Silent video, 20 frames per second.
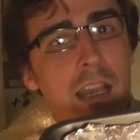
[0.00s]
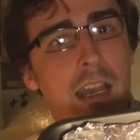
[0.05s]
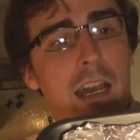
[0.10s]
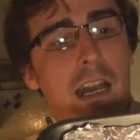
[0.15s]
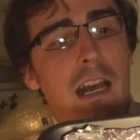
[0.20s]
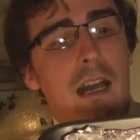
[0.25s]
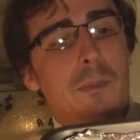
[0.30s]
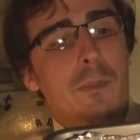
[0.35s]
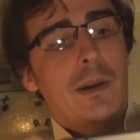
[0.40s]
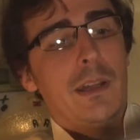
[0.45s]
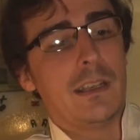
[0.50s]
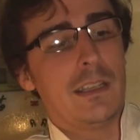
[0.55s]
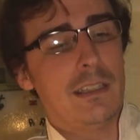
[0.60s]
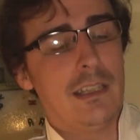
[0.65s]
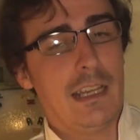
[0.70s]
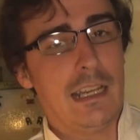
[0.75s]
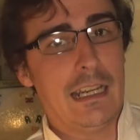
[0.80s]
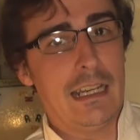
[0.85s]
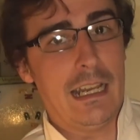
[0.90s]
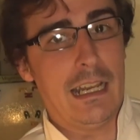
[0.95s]

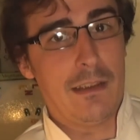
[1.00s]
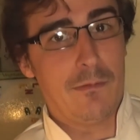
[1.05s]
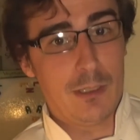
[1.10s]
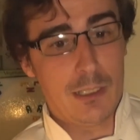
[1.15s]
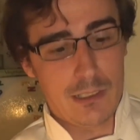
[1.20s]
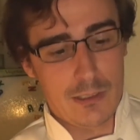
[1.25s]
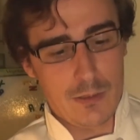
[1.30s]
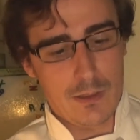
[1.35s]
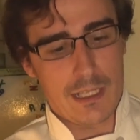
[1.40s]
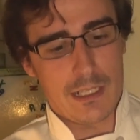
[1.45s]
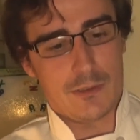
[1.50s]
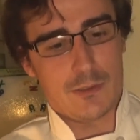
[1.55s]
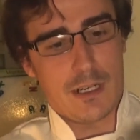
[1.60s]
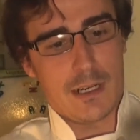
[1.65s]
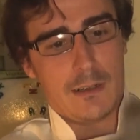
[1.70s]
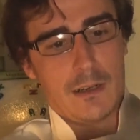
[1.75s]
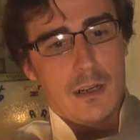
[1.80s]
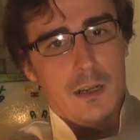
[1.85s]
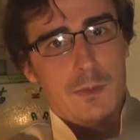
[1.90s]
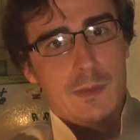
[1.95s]
But I really do like
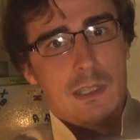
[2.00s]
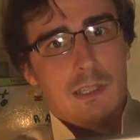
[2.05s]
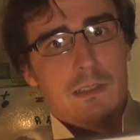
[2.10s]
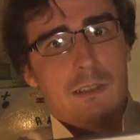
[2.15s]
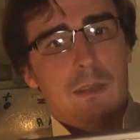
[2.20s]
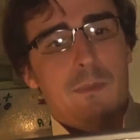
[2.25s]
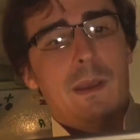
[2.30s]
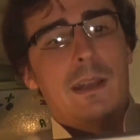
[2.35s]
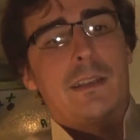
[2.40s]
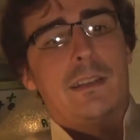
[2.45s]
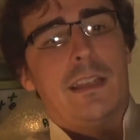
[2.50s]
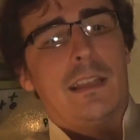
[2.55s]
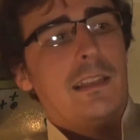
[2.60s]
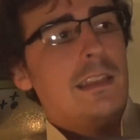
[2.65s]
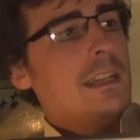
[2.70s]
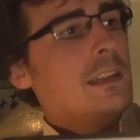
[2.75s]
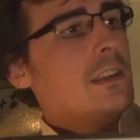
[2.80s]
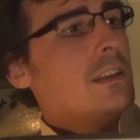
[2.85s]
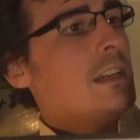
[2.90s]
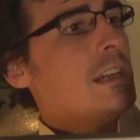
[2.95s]
dry rubs. I'll get back to that
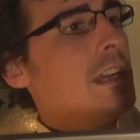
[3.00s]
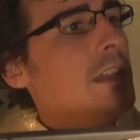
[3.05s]
later.